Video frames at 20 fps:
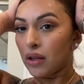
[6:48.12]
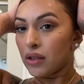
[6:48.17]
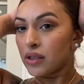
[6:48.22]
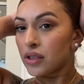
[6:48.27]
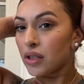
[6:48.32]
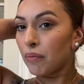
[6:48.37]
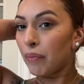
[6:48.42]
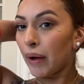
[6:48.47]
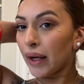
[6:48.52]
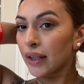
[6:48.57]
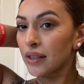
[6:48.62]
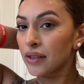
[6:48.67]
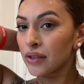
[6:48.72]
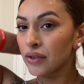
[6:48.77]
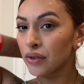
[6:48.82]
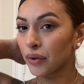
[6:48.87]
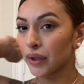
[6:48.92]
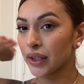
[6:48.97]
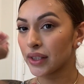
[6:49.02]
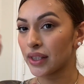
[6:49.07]
So back to
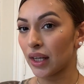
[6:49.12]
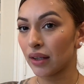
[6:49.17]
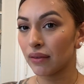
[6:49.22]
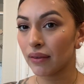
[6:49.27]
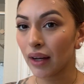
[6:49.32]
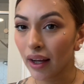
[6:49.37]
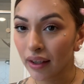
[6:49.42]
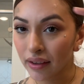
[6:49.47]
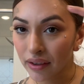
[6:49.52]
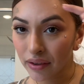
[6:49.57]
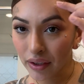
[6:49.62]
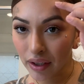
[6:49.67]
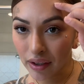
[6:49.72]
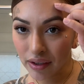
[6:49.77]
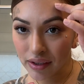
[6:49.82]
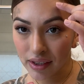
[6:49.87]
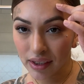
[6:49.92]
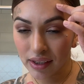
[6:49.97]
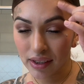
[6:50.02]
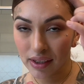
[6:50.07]
story time. I know y'all
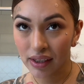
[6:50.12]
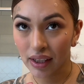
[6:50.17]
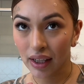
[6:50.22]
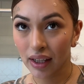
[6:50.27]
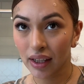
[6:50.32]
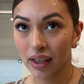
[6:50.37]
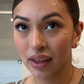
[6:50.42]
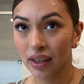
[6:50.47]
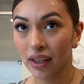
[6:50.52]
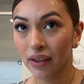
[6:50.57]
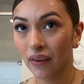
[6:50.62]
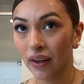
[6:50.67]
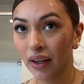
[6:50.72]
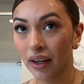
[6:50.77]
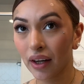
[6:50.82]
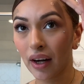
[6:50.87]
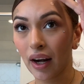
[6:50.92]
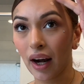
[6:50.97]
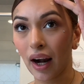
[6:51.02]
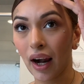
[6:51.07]
see this shiny thing right
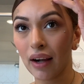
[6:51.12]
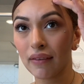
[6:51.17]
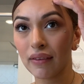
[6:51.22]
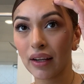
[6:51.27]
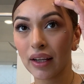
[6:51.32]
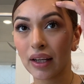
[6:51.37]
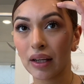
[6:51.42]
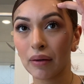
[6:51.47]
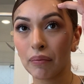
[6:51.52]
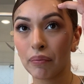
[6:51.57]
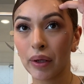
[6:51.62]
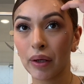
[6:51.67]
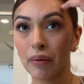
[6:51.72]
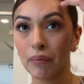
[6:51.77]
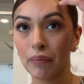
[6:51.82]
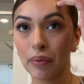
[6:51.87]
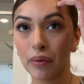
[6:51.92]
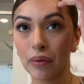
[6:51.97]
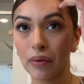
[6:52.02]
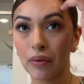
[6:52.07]
here. I have like a
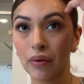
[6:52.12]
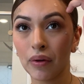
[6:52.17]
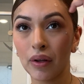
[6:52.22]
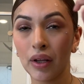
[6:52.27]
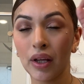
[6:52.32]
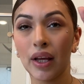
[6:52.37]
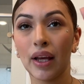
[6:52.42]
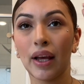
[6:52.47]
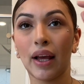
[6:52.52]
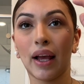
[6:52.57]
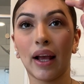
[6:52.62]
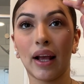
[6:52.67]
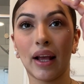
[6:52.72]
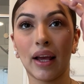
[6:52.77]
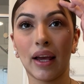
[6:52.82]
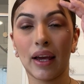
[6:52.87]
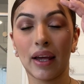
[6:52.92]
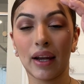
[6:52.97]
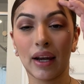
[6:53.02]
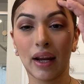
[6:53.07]
pimple,
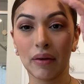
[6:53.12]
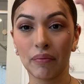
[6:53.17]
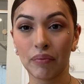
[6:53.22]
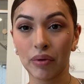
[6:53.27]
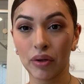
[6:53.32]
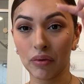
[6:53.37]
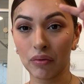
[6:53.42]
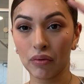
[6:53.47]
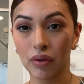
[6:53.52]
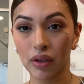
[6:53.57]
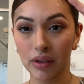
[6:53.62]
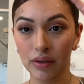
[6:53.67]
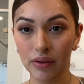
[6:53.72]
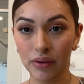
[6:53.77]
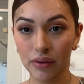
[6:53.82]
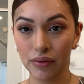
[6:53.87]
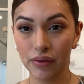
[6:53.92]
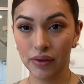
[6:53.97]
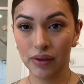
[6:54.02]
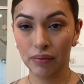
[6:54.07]
and I put one of
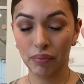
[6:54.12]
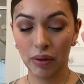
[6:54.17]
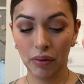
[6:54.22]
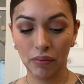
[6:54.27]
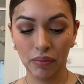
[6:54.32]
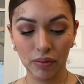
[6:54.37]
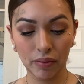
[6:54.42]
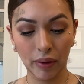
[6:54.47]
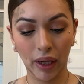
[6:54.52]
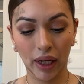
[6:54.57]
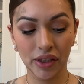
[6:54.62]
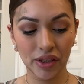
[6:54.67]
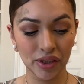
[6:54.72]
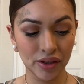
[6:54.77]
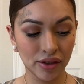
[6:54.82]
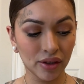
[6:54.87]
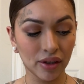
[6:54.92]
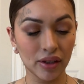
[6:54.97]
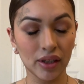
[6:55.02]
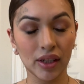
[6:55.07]
those pimple
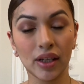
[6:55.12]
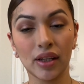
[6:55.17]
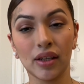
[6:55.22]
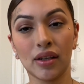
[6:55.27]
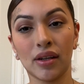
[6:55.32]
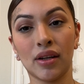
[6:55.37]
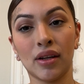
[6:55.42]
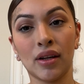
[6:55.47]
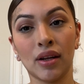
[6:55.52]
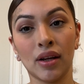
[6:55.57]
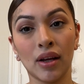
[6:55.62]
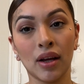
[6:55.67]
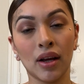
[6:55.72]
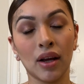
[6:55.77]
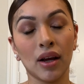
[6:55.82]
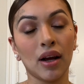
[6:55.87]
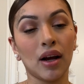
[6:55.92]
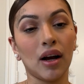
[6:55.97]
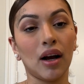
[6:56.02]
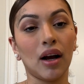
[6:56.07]
patches on it.
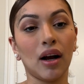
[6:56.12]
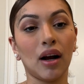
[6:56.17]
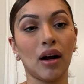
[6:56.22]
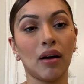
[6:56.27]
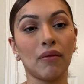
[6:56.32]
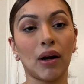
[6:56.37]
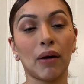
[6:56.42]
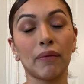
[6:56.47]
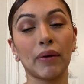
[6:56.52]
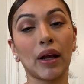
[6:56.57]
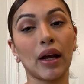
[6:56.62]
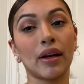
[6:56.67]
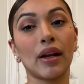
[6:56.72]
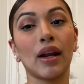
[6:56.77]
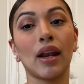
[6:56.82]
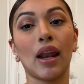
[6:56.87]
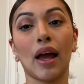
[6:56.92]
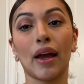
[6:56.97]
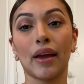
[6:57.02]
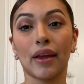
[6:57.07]
I'm not
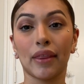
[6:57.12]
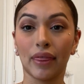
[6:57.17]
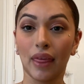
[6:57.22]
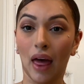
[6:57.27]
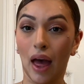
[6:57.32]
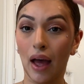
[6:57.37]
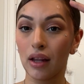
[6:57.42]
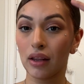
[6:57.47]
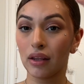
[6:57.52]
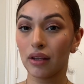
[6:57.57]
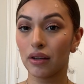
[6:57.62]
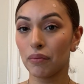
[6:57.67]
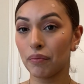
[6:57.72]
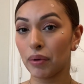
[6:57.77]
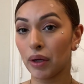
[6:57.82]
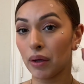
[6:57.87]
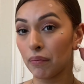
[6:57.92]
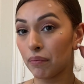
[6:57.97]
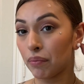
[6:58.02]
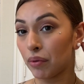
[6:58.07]
gonna lie, that little
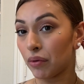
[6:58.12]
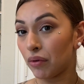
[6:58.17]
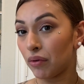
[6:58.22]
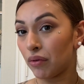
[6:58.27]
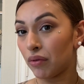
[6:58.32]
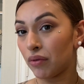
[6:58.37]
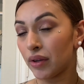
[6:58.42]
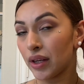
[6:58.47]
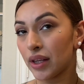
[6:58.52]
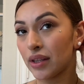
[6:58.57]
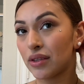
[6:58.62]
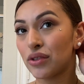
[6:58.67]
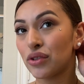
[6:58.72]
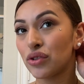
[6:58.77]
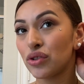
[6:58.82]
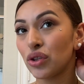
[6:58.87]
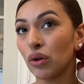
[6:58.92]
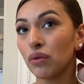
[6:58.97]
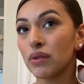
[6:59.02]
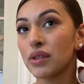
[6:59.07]
pimple, it's
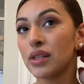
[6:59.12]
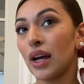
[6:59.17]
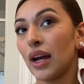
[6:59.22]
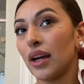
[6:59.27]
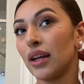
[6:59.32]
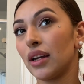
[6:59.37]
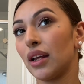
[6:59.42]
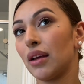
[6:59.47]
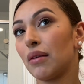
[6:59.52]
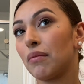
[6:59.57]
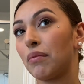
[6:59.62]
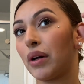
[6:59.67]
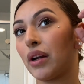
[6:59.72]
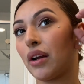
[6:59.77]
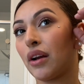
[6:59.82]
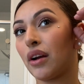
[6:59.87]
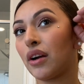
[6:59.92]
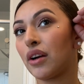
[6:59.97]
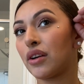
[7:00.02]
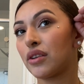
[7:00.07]
so tiny, but
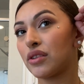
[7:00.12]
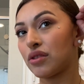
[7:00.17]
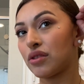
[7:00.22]
it hurts